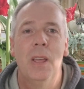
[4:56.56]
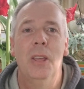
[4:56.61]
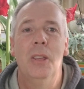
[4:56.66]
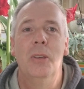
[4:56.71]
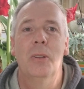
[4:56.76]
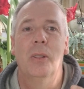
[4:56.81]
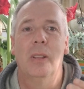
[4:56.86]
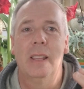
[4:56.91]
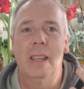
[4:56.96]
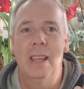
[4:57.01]

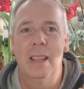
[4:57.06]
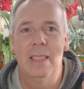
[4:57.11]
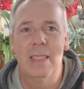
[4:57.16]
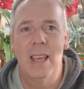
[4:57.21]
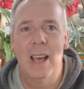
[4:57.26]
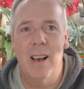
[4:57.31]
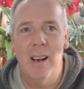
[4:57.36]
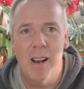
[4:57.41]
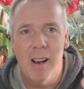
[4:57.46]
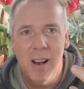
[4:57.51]
you'll get
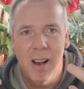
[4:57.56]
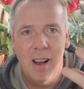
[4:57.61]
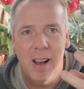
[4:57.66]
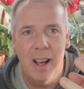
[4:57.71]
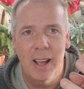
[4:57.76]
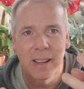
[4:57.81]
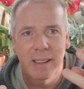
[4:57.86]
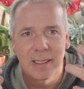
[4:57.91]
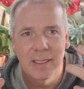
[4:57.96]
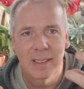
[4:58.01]
that
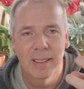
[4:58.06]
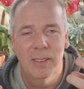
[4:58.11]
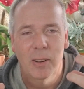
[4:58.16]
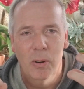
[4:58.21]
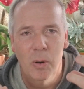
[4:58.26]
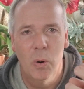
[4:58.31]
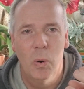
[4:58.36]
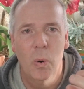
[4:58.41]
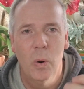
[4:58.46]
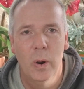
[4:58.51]
hot
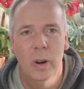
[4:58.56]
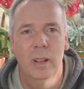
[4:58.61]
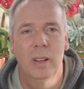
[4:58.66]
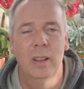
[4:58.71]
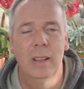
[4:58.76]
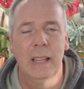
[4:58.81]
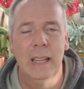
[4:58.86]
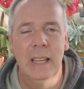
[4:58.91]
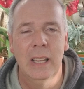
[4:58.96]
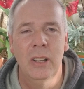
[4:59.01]

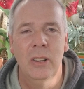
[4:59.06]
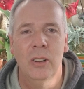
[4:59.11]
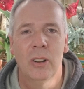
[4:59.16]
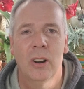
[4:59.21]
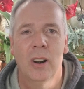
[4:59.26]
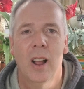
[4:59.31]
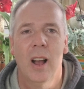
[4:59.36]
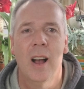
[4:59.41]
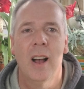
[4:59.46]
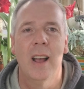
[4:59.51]
oil in
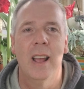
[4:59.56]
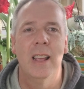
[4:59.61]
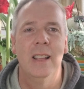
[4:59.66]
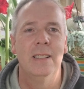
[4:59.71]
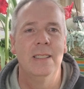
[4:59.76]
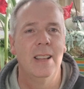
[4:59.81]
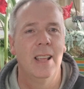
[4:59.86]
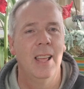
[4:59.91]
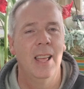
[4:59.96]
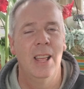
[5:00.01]
your
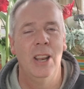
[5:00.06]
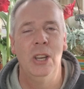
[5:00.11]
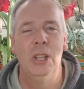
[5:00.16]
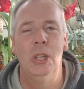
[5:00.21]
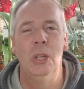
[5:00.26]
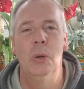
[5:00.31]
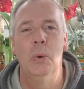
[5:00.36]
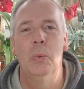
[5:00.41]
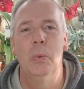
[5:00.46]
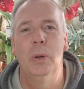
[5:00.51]
eyes and
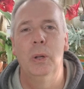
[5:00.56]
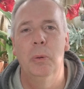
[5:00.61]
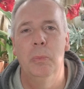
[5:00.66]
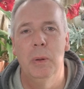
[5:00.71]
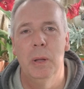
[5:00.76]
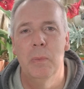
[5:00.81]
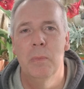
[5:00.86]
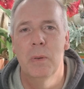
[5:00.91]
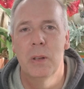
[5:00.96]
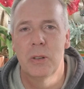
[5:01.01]
you will
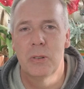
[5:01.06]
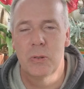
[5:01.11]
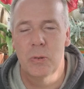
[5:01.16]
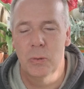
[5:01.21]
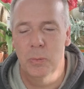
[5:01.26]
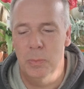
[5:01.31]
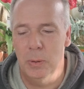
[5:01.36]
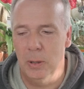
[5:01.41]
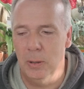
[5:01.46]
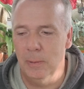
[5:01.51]
be
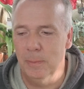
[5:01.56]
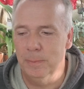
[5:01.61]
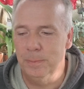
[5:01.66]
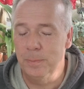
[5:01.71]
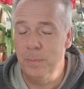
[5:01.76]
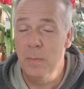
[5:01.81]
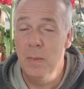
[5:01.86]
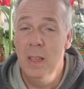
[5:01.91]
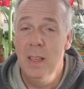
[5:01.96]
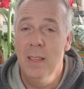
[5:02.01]
miserable.
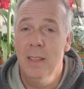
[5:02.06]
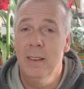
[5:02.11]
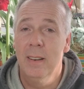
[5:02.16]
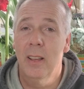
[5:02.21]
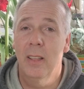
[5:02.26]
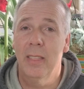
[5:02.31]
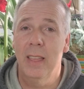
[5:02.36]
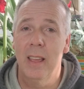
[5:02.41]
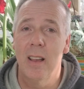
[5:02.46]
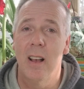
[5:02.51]

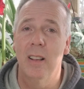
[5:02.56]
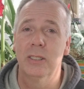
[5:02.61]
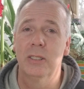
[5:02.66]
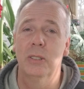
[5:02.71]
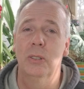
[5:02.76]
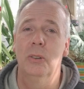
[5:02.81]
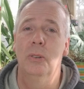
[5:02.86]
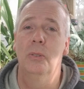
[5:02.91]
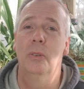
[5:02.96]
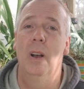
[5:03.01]
Now, they
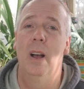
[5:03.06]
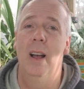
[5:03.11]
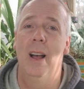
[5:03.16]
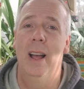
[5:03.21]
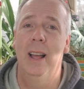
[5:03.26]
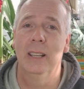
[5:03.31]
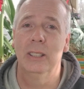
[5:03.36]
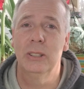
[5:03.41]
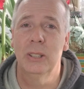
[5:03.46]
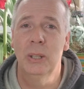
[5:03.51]
also
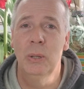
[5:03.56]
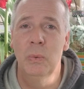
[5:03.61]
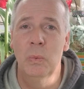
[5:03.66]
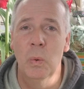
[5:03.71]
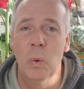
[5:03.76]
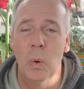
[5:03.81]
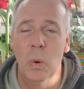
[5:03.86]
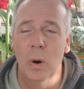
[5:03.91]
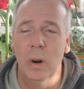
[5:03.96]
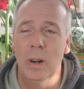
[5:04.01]
actually
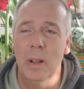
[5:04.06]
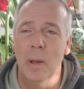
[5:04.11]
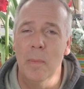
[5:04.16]
warn